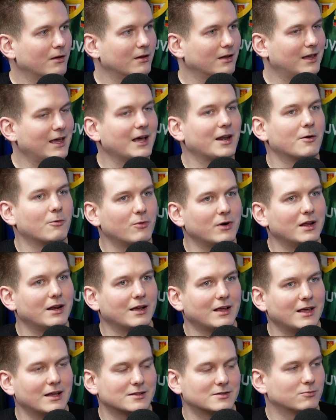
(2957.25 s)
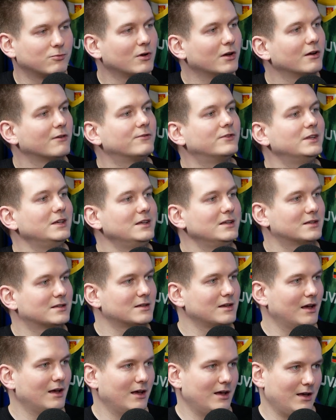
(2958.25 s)
get a win against one of
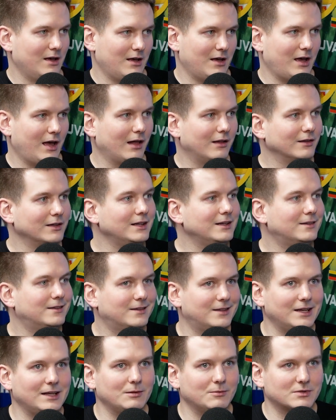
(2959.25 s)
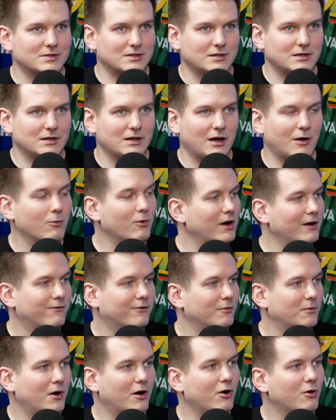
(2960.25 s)
these elite teams away
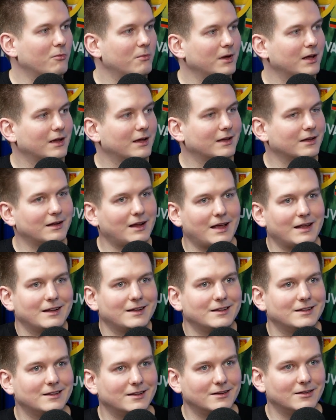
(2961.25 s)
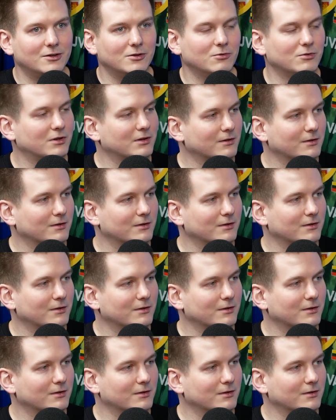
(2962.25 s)
from home, and they didn't do it.